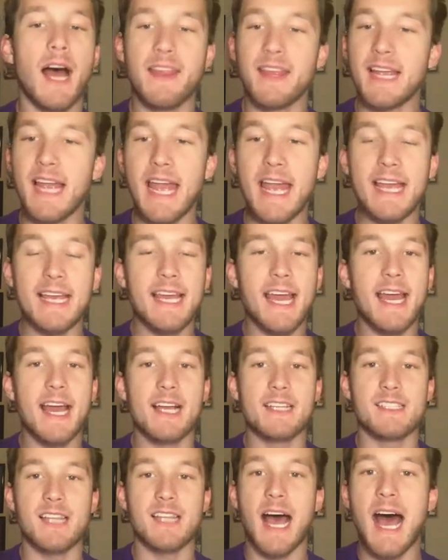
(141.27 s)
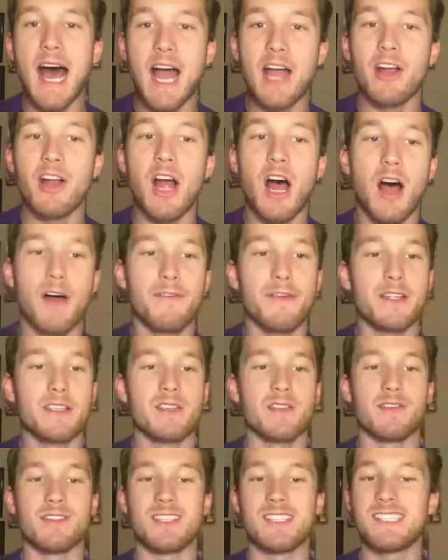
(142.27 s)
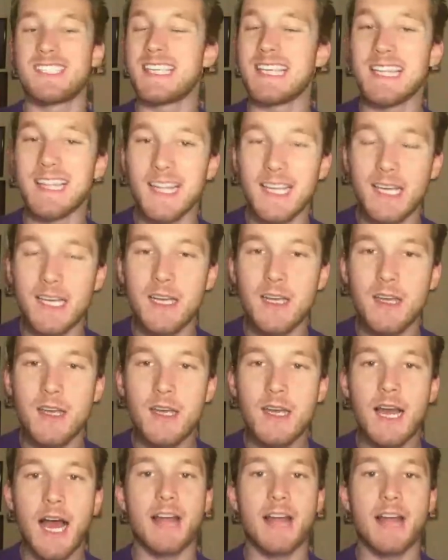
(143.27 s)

I think AK has the higher offensive ceiling.